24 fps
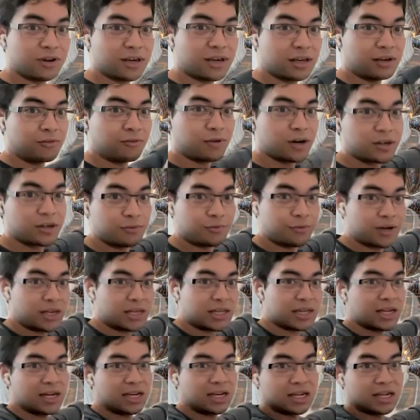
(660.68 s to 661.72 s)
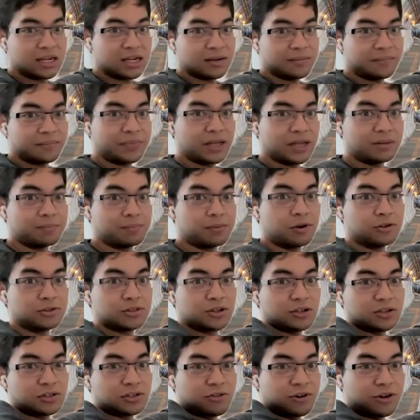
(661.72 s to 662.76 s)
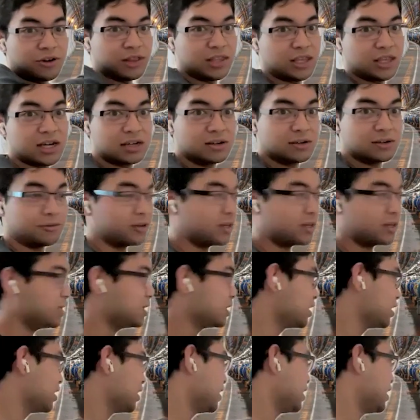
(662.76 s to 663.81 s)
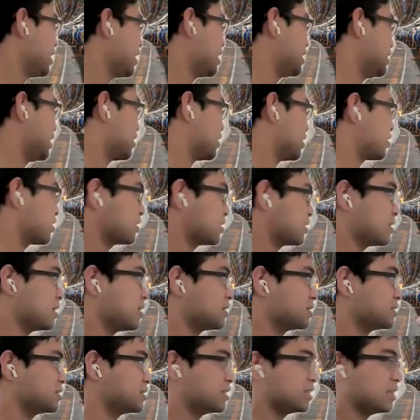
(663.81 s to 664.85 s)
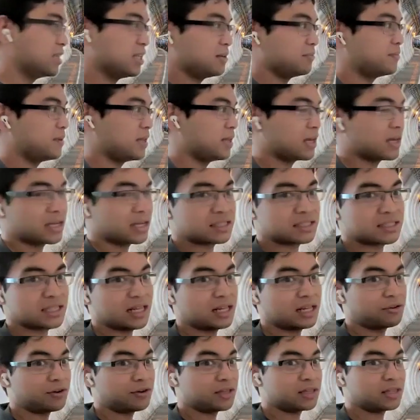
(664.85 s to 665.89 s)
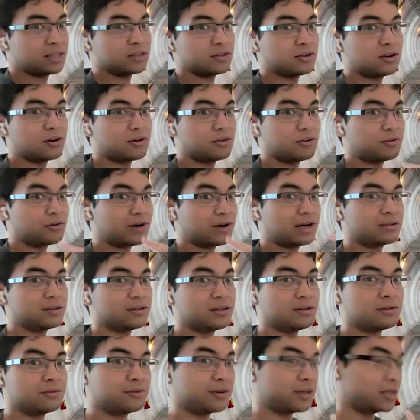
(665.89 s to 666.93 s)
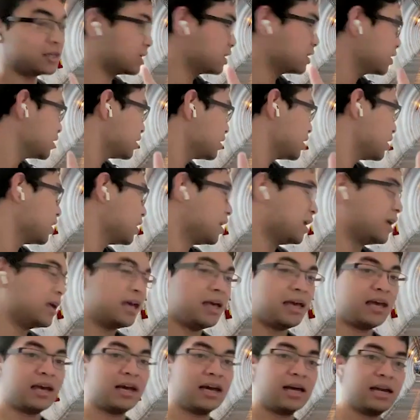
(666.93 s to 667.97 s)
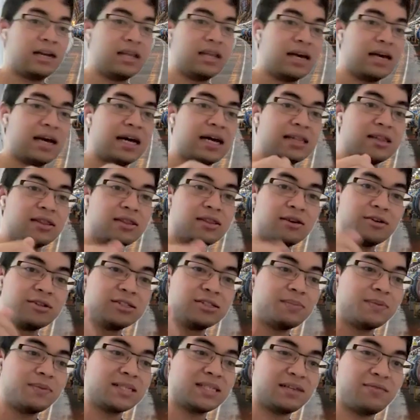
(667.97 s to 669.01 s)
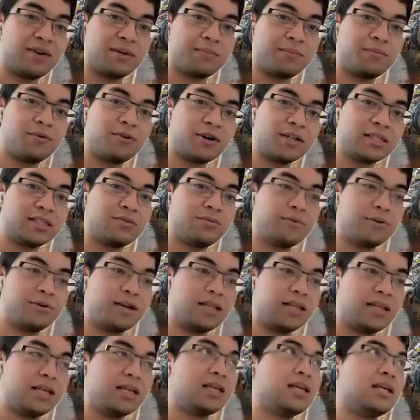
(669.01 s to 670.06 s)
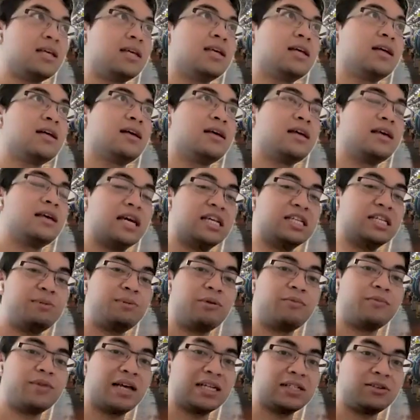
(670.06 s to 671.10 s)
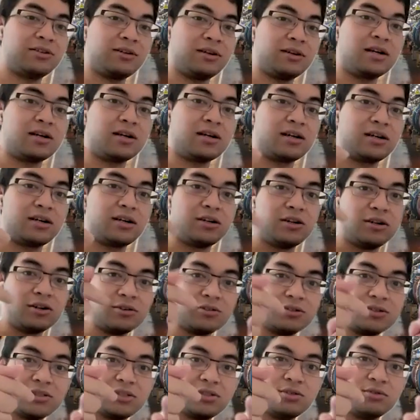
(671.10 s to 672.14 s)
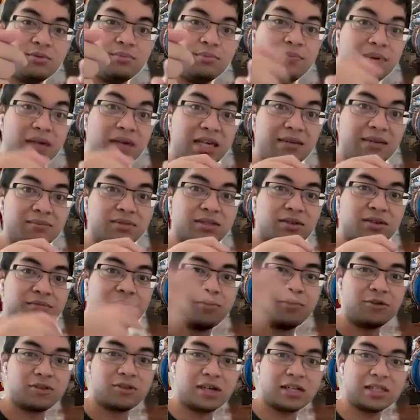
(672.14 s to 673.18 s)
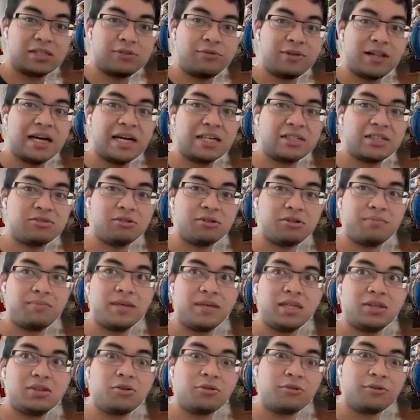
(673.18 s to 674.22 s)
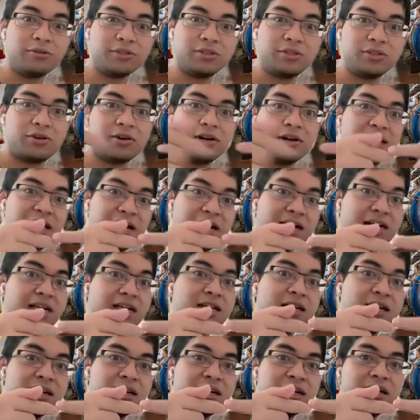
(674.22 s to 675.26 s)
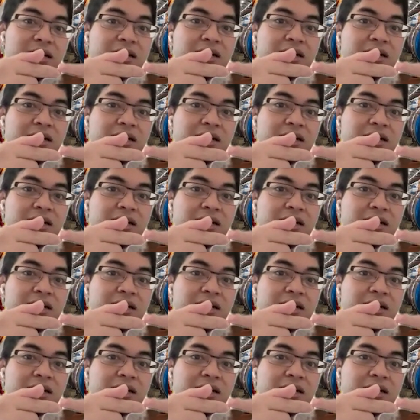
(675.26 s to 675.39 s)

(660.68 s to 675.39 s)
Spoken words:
going one way and a proton going the other way, and they're constantly being accelerated to go around the ring. And at those specific points where the experiment actually are, those two beams of protons will actually be told to collide.